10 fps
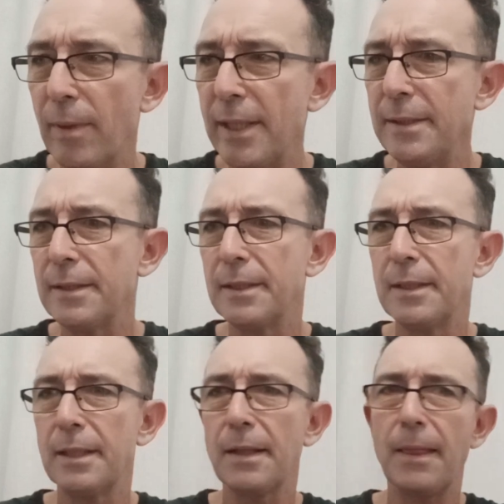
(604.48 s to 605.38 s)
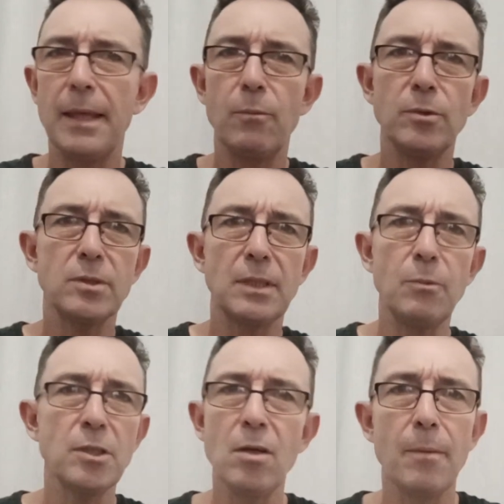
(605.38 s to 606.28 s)
me. It was
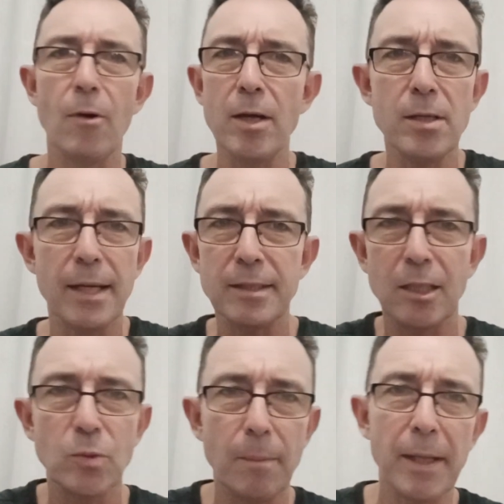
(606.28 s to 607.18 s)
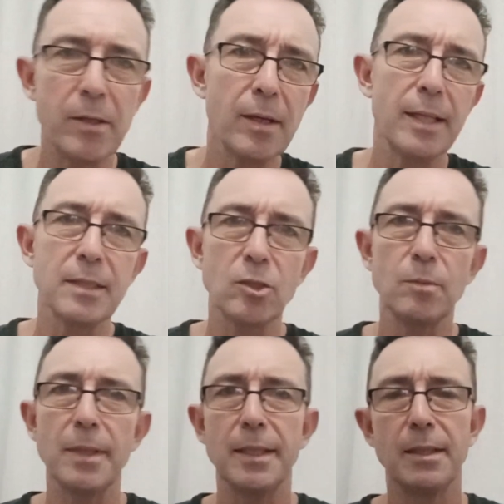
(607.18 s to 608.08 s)
a nightmare. I couldn't get in touch with them. They couldn't get in touch
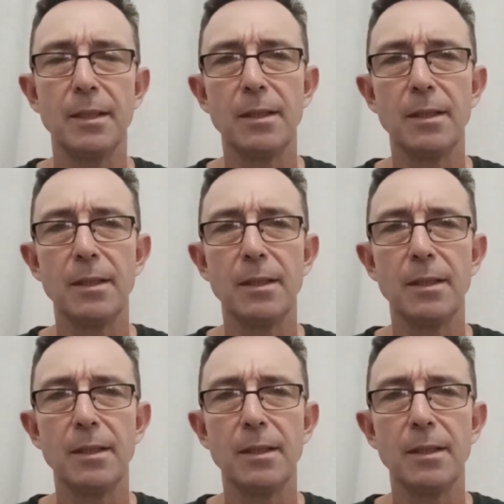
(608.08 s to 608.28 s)
with me.